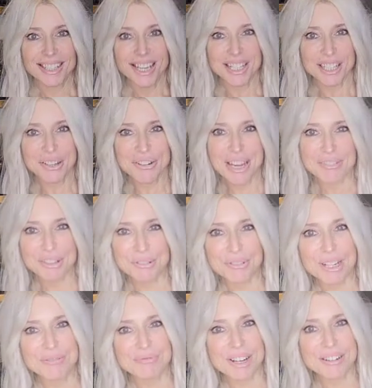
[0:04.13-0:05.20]
Hello
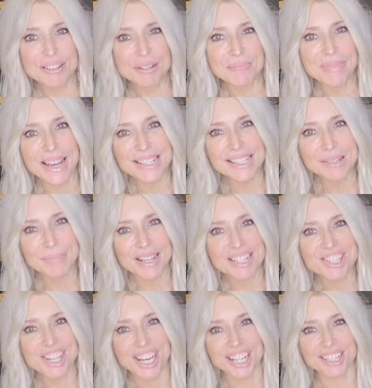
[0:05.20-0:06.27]
everyone, welcome back to my
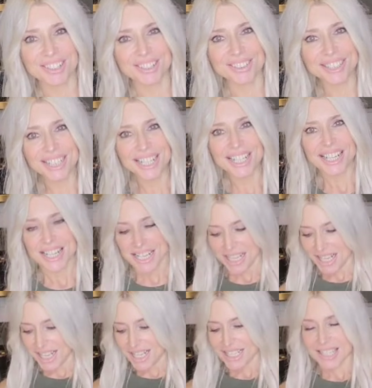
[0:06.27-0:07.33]
channel.
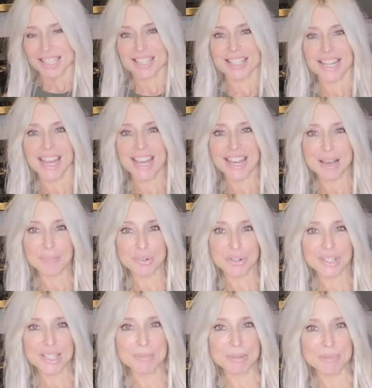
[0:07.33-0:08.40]
Today I'm
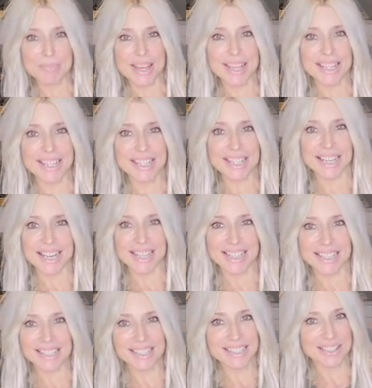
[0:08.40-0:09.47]
going to be making
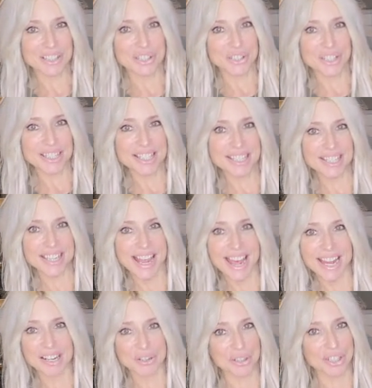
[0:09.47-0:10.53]
a good
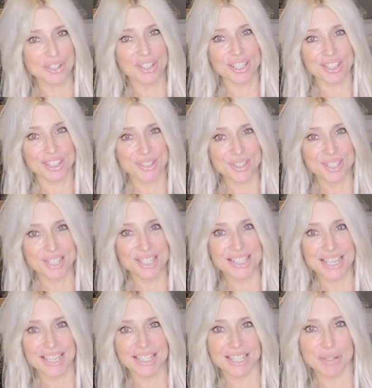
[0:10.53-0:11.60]
snack, or you can use this
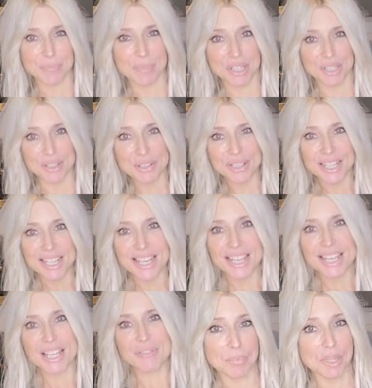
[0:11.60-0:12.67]
as a meal
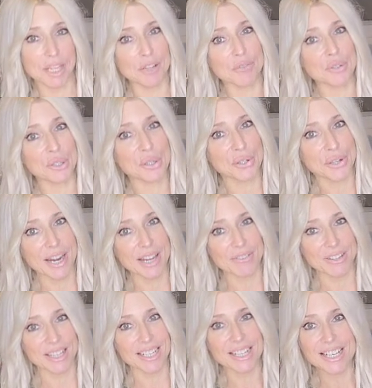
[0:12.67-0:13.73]
if you're
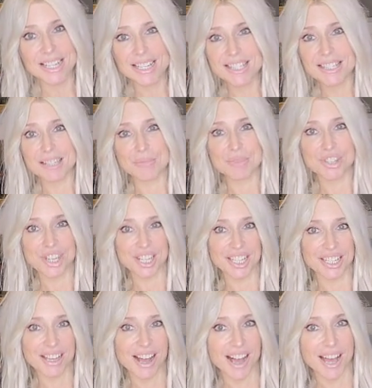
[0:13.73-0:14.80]
craving some
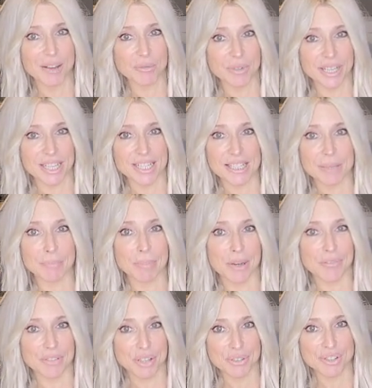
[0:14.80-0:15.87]
chicken hot wings, some
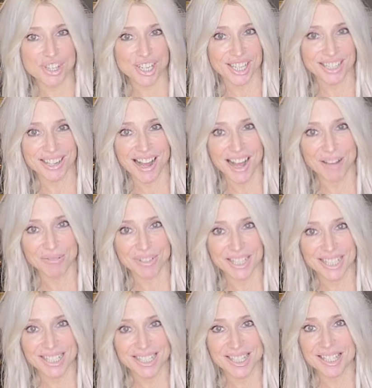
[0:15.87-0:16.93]
buffalo chicken hot
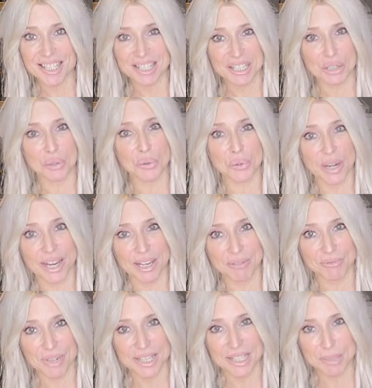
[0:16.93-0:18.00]
wings. This is a great
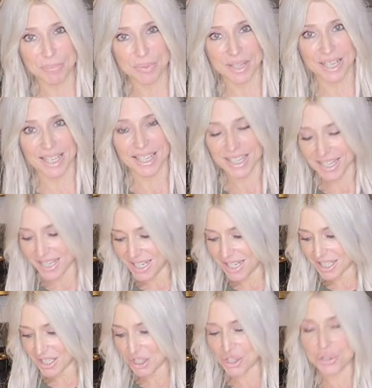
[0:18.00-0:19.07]
recipe
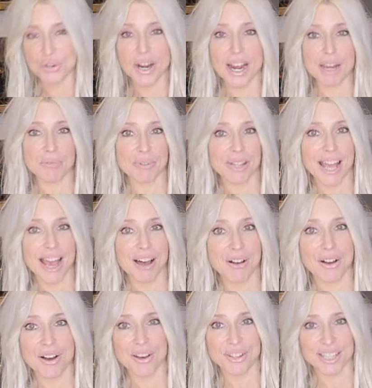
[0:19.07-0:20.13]
to try without
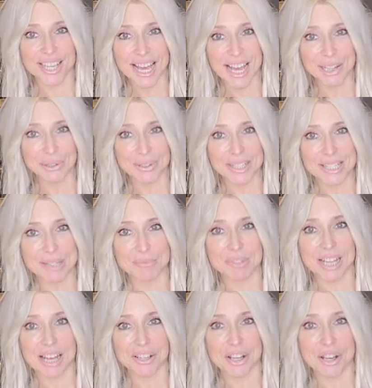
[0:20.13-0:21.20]
all the calories and without